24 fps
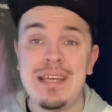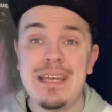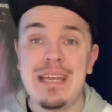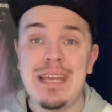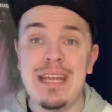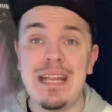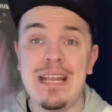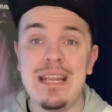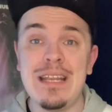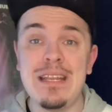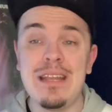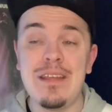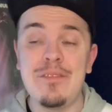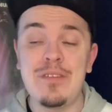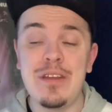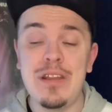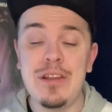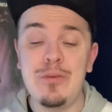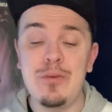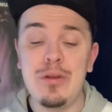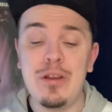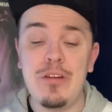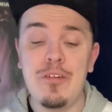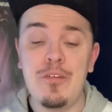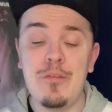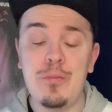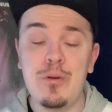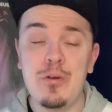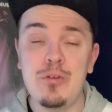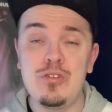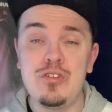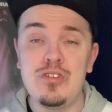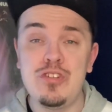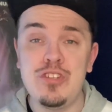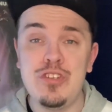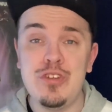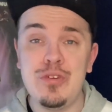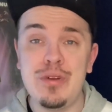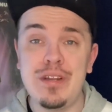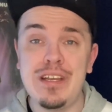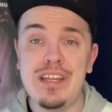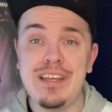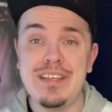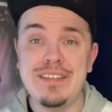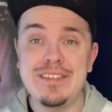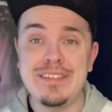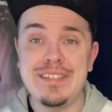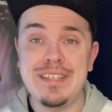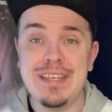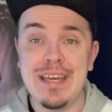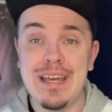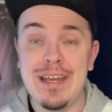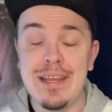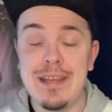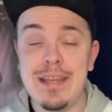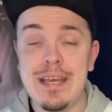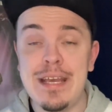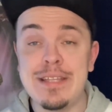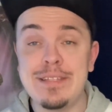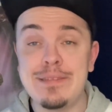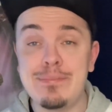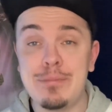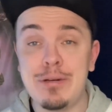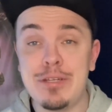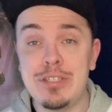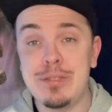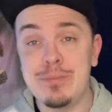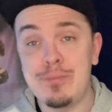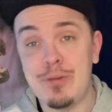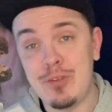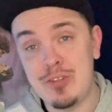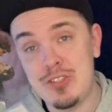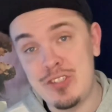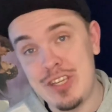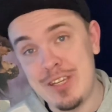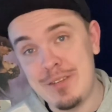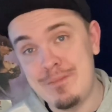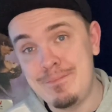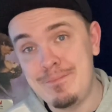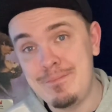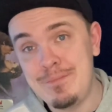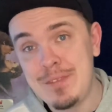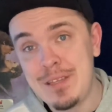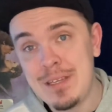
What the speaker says: And if anyone ever approaches you on ACN, it's a bunch of bullshit.